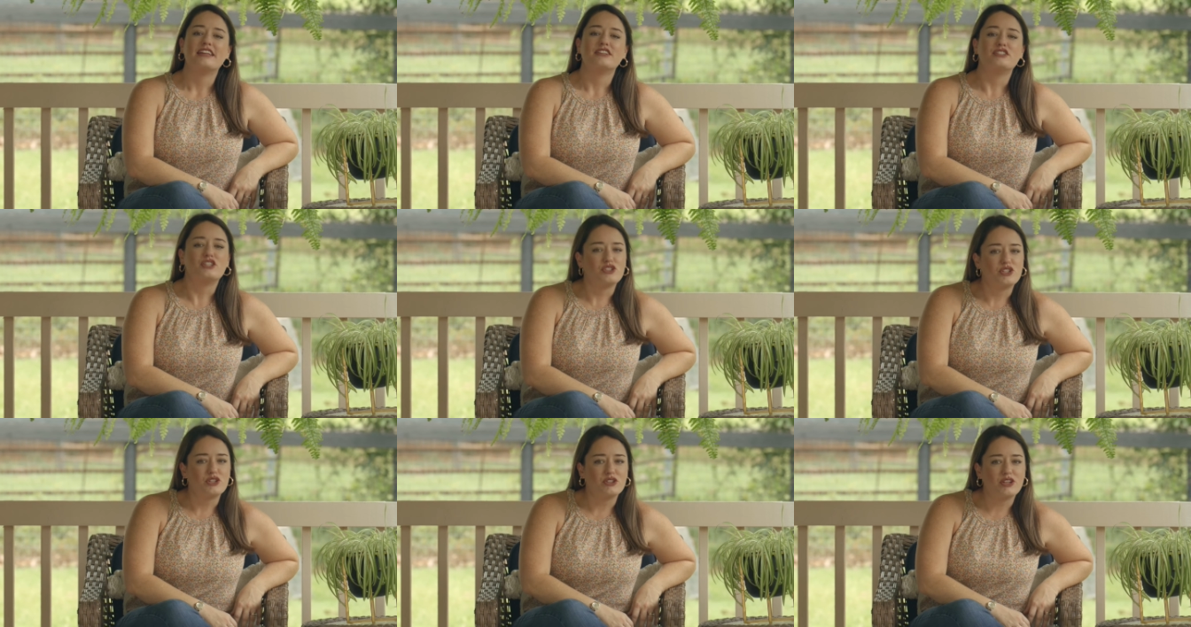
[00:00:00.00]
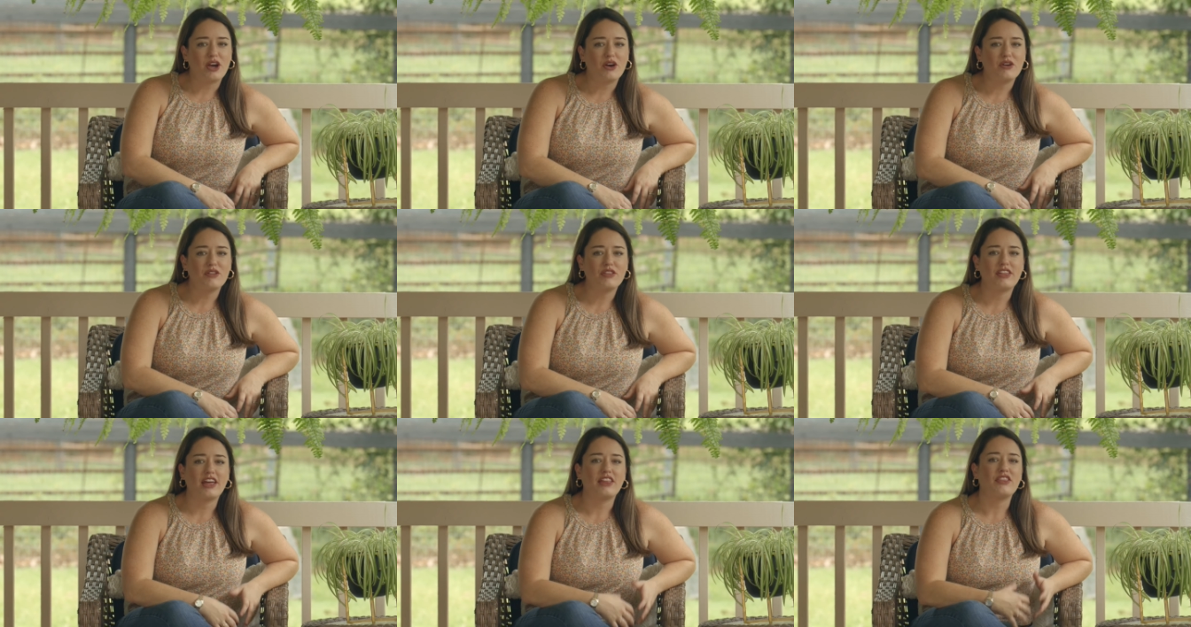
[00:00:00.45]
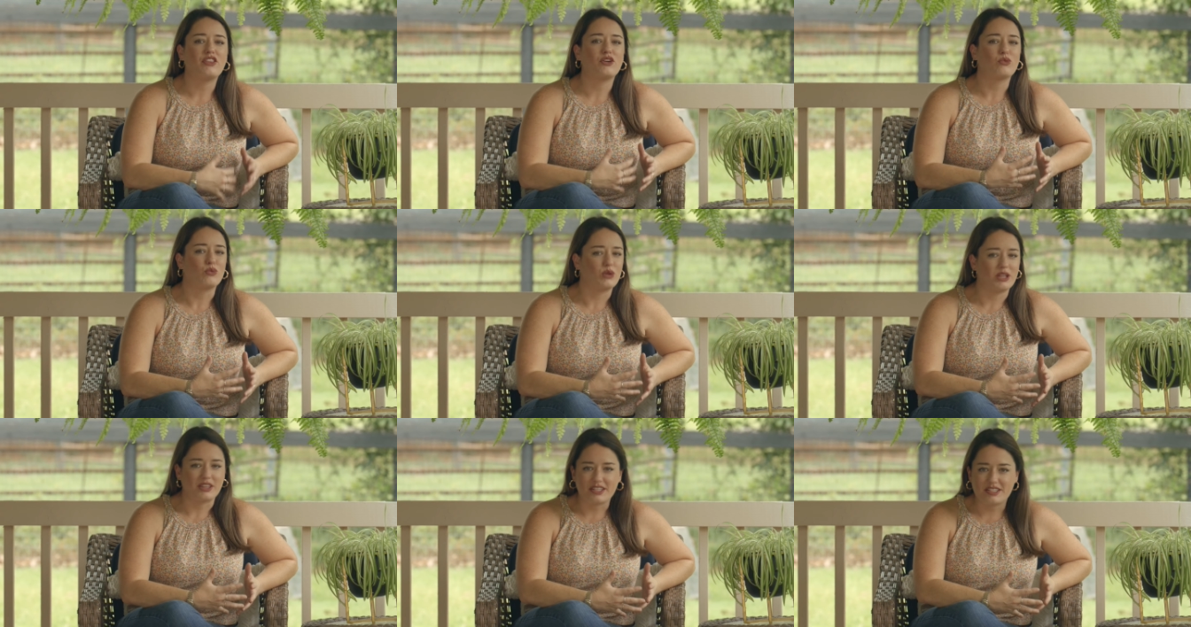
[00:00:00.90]
Did you know that the
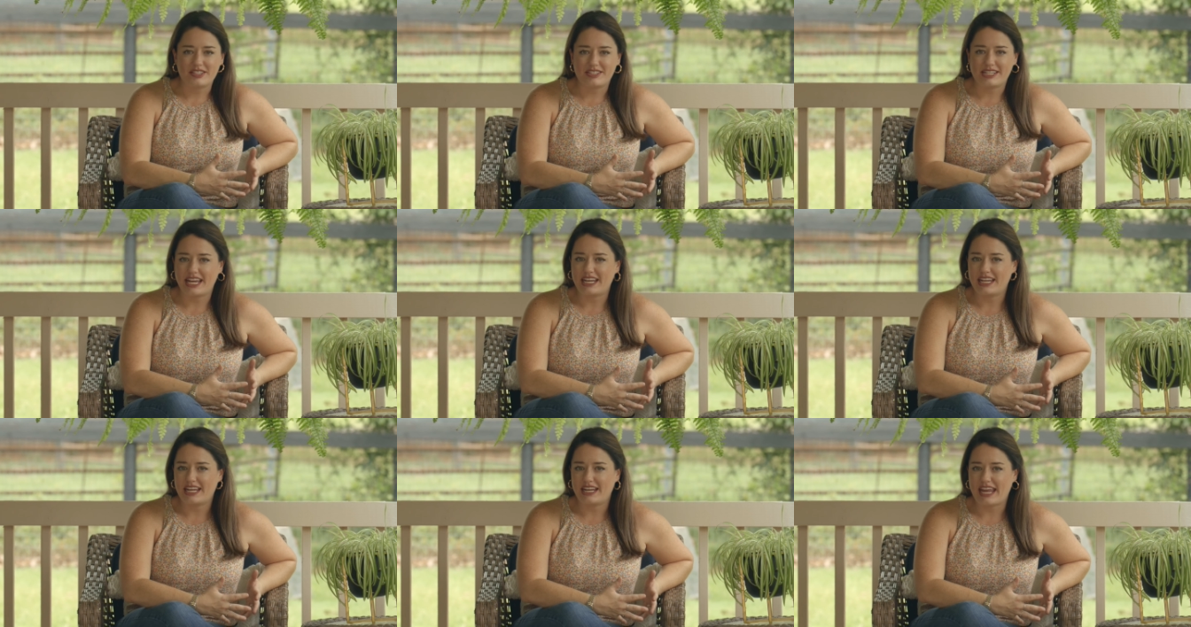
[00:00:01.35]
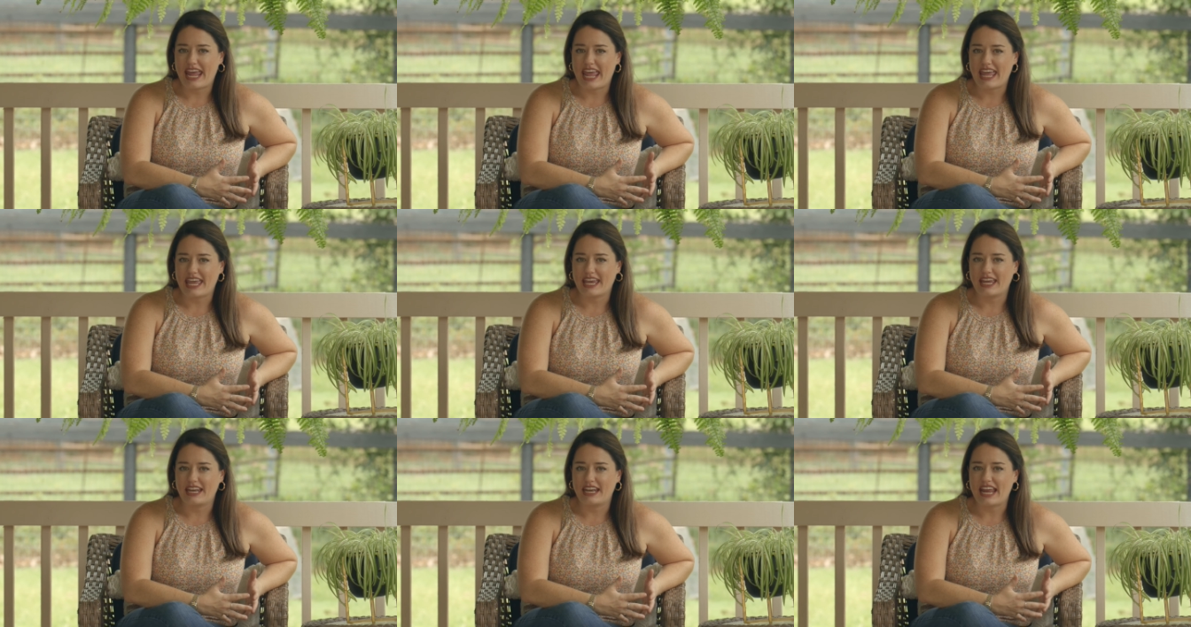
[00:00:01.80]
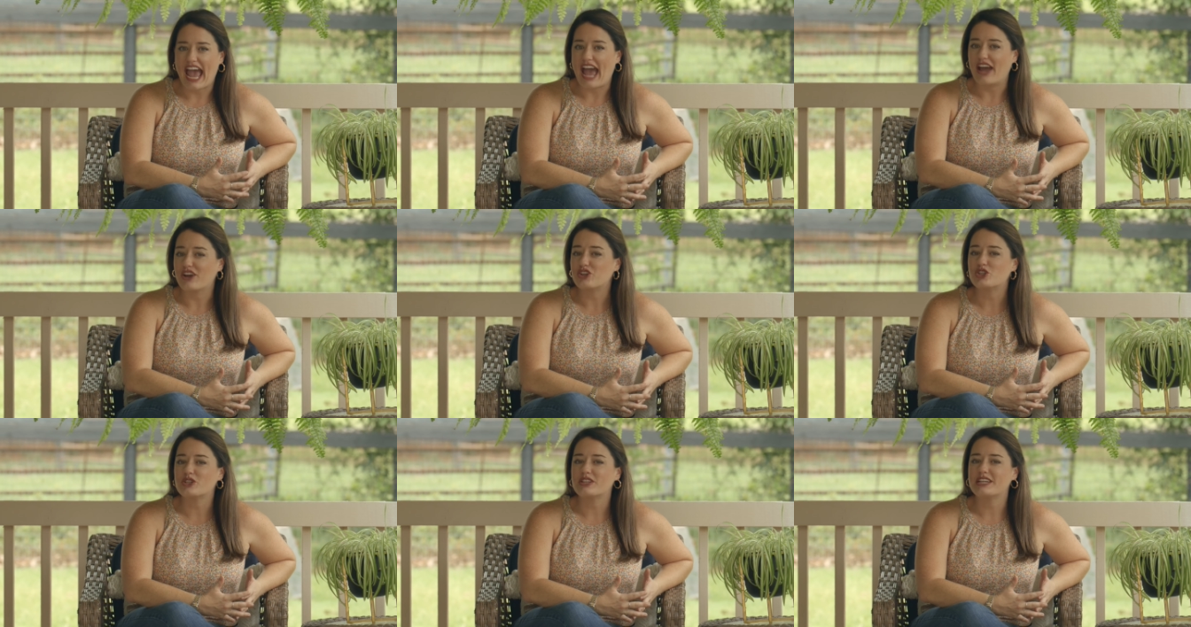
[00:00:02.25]
real estate in Aiken
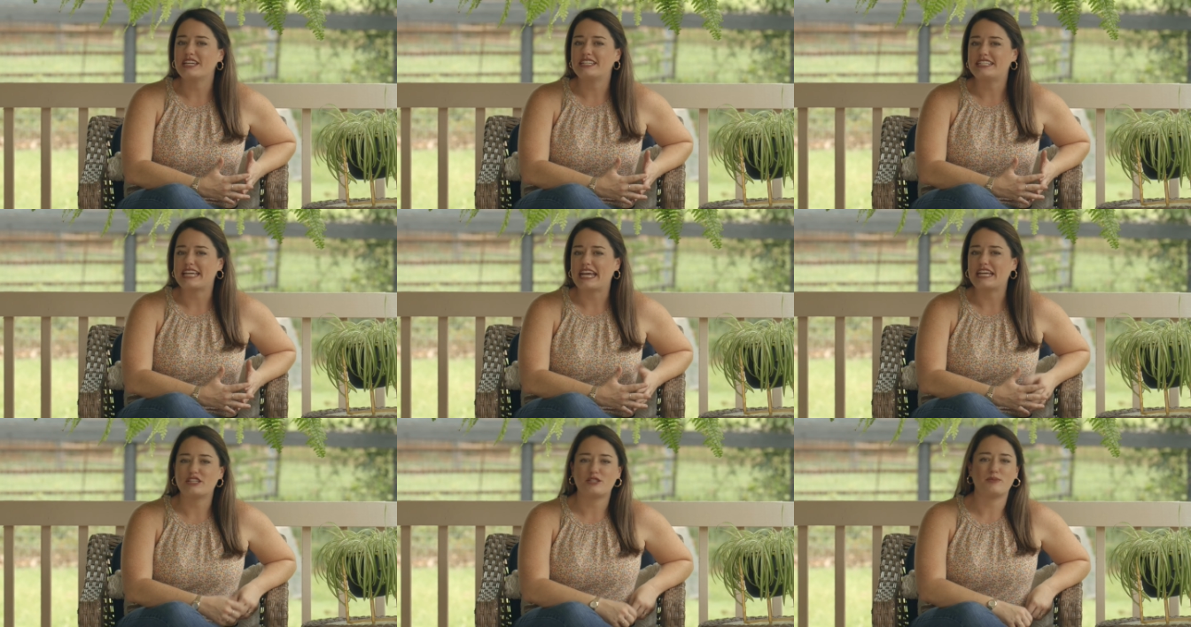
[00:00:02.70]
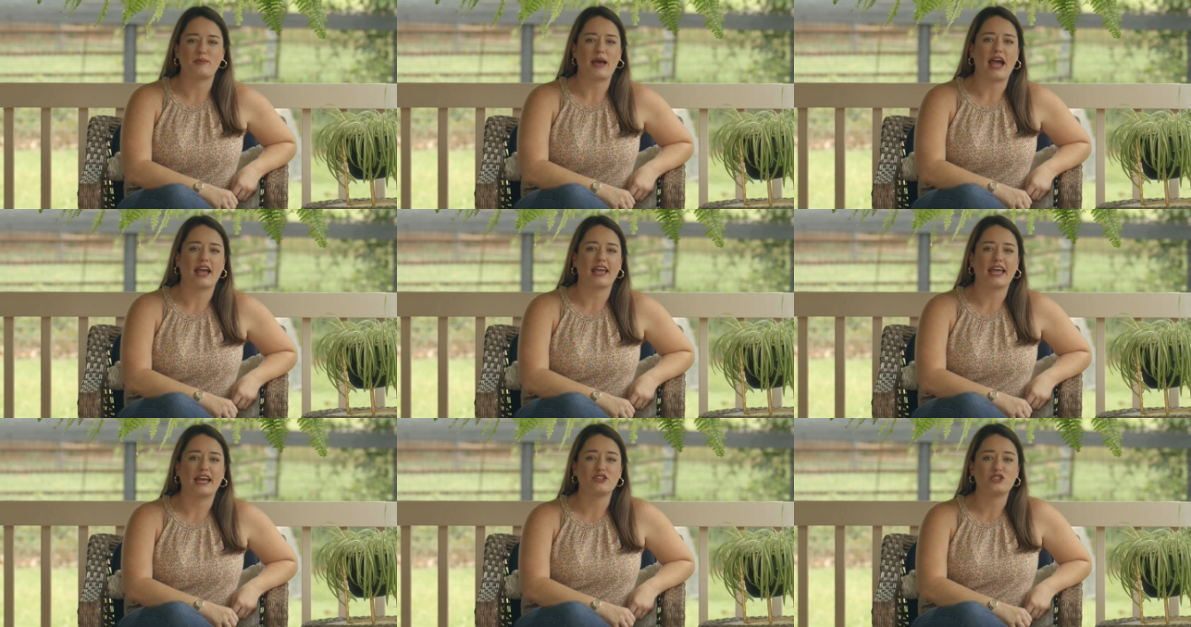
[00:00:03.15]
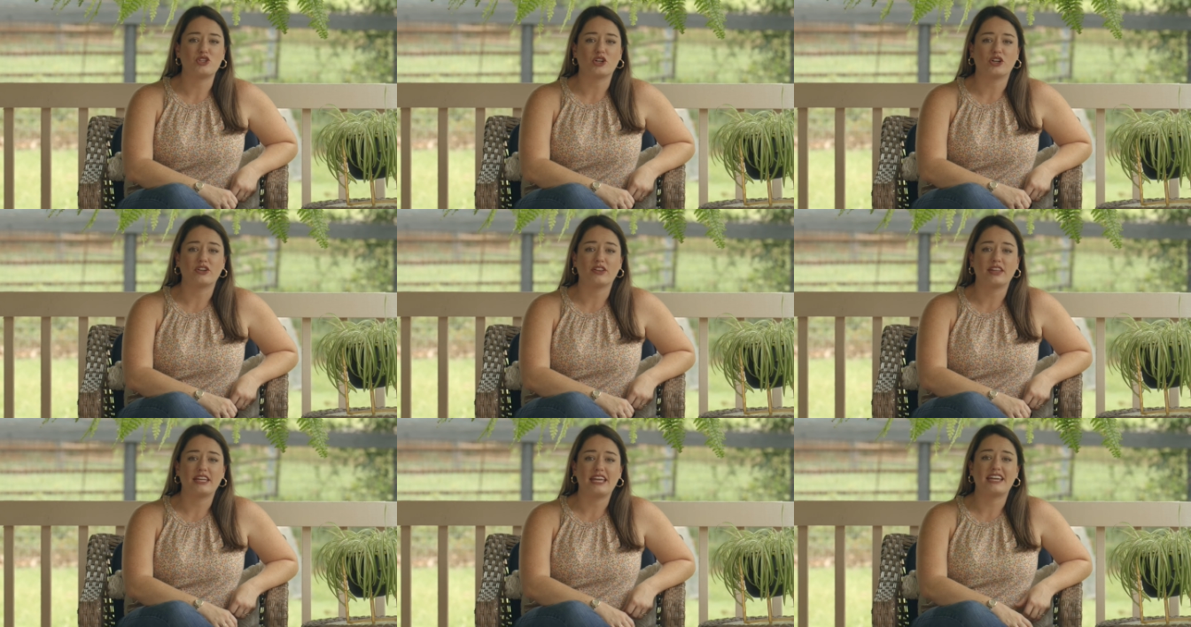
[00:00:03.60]
actually dates back as
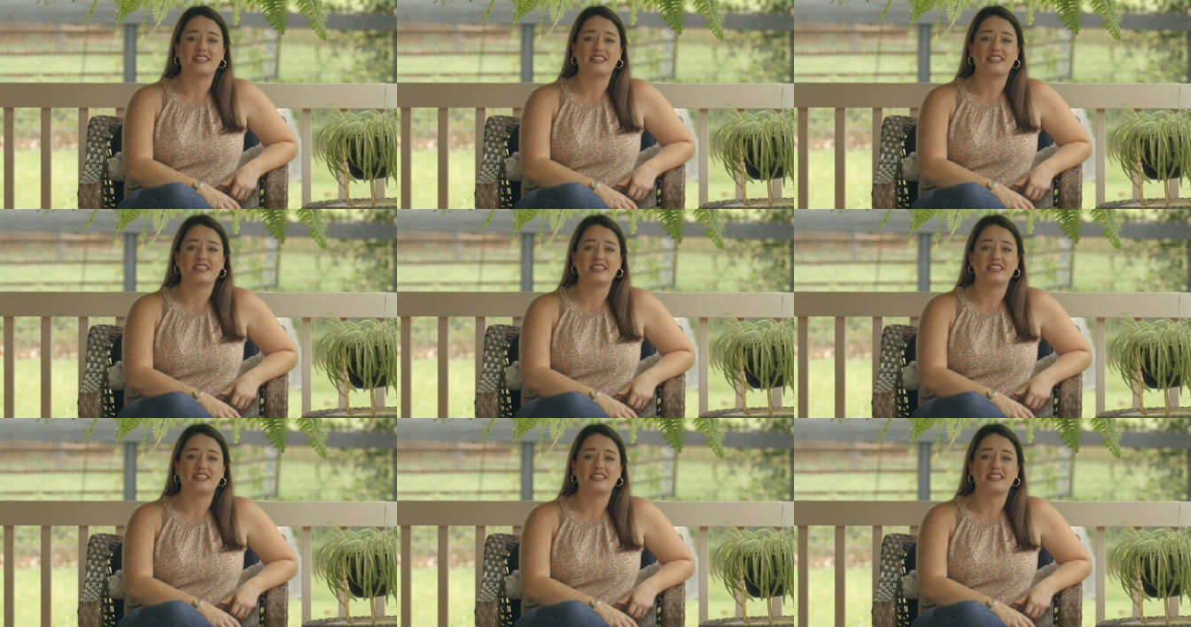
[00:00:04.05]
early